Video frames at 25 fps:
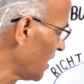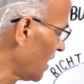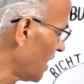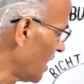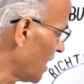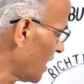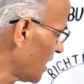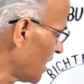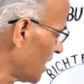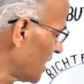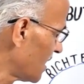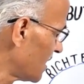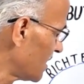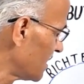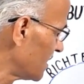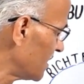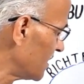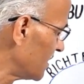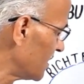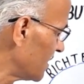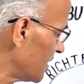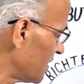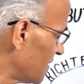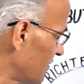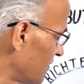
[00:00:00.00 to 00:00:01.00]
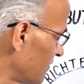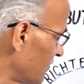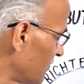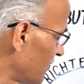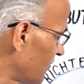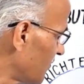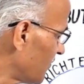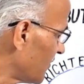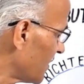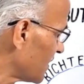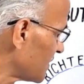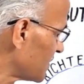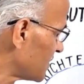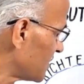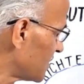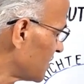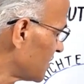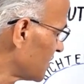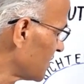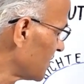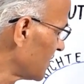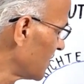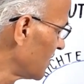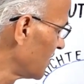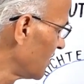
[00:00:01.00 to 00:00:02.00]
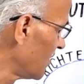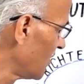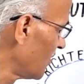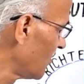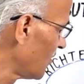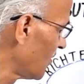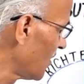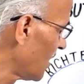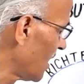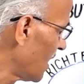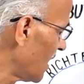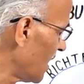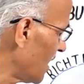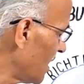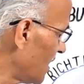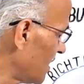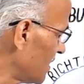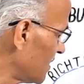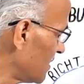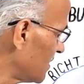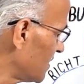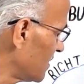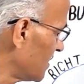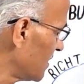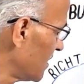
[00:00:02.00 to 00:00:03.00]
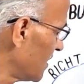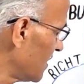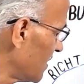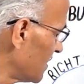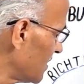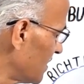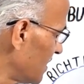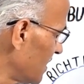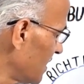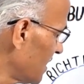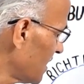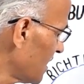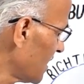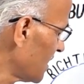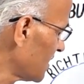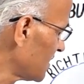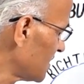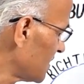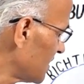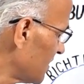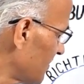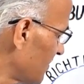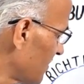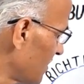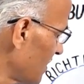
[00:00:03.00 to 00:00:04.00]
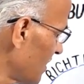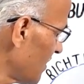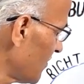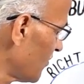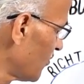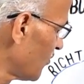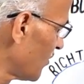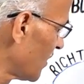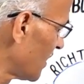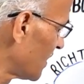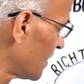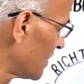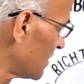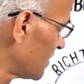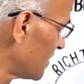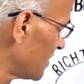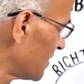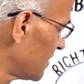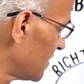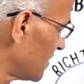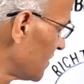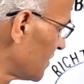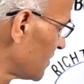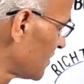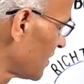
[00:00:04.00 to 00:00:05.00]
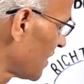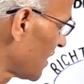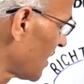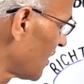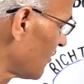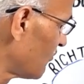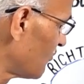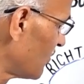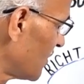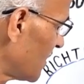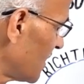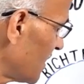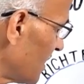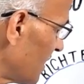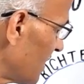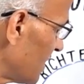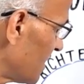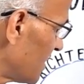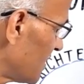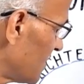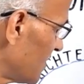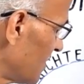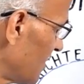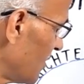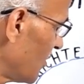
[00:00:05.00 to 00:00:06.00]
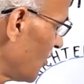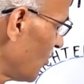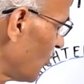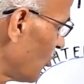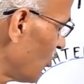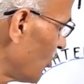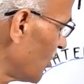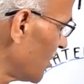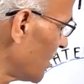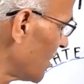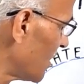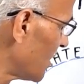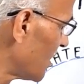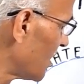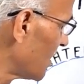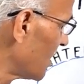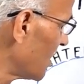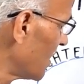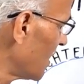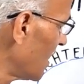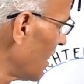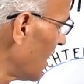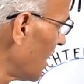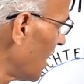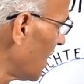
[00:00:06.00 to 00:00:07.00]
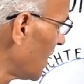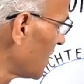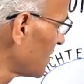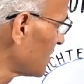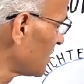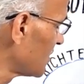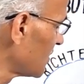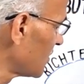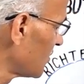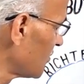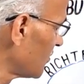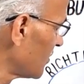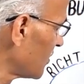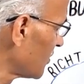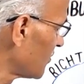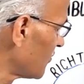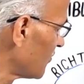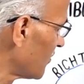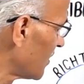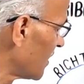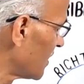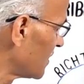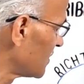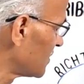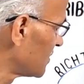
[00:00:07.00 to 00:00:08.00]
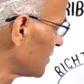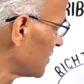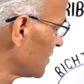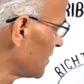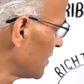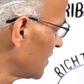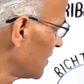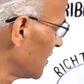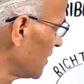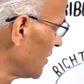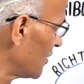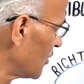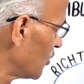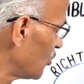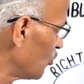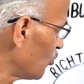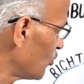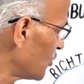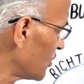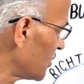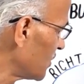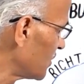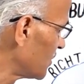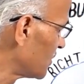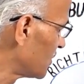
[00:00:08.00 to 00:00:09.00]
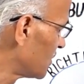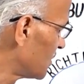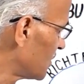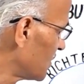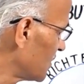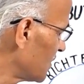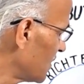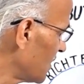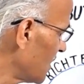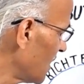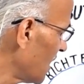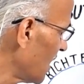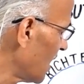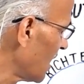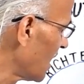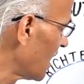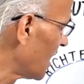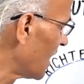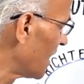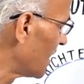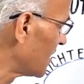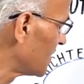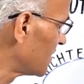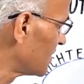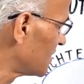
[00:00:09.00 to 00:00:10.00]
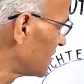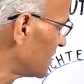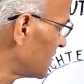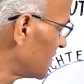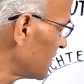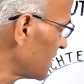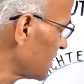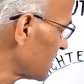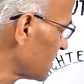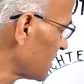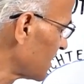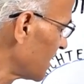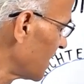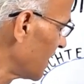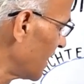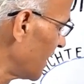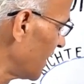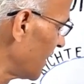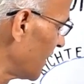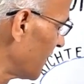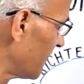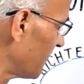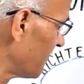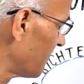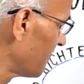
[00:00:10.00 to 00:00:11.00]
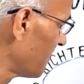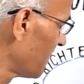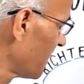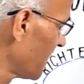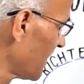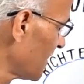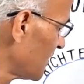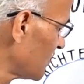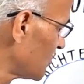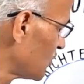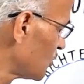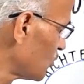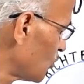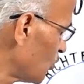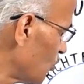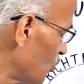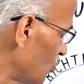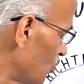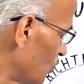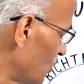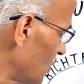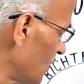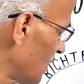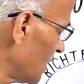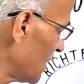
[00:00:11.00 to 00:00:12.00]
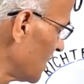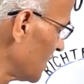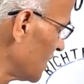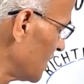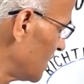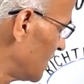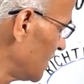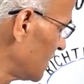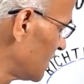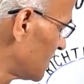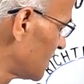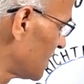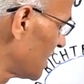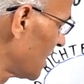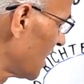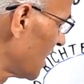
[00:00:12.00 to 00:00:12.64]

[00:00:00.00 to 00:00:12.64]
occurred here first, and there are several points surrounding it where earthquake was noticed at 6 am. So this